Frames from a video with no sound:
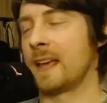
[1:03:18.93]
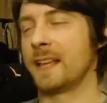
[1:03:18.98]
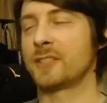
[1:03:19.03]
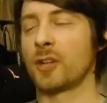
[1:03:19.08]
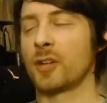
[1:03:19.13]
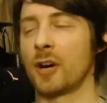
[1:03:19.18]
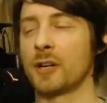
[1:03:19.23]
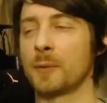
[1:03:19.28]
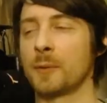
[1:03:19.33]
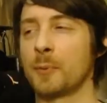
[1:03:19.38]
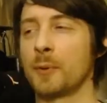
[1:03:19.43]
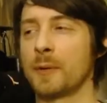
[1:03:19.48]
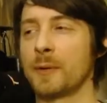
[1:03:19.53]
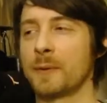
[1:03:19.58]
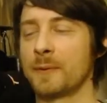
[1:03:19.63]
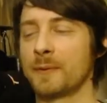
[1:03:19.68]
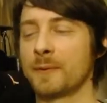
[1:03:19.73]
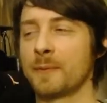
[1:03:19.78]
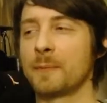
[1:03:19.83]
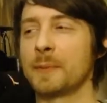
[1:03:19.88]
It's hard to
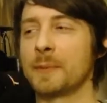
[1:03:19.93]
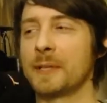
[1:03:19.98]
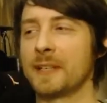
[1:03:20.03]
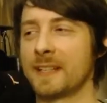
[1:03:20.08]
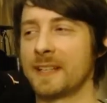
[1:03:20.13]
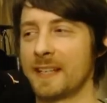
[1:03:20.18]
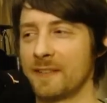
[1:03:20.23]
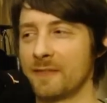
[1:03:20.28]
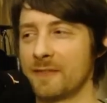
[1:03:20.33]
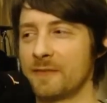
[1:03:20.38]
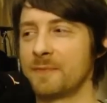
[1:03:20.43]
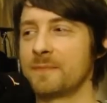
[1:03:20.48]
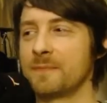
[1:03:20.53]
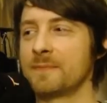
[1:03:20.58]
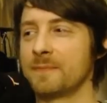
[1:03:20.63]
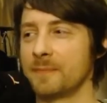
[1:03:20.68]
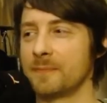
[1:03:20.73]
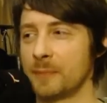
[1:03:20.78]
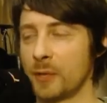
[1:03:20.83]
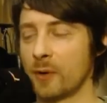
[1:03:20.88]
give
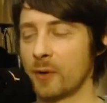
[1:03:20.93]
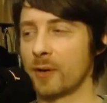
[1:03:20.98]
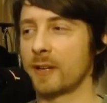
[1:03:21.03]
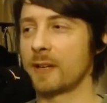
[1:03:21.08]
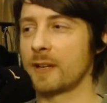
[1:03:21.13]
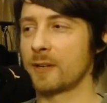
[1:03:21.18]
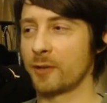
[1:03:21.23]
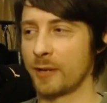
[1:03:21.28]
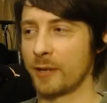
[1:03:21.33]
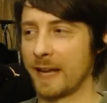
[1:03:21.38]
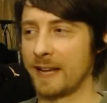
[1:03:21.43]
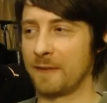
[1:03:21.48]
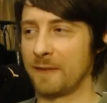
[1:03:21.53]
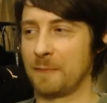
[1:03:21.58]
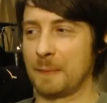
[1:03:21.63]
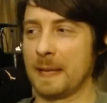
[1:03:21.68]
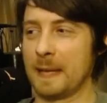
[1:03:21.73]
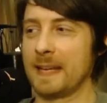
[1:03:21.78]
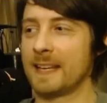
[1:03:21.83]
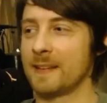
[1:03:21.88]
Bjork a
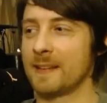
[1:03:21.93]
creative peak.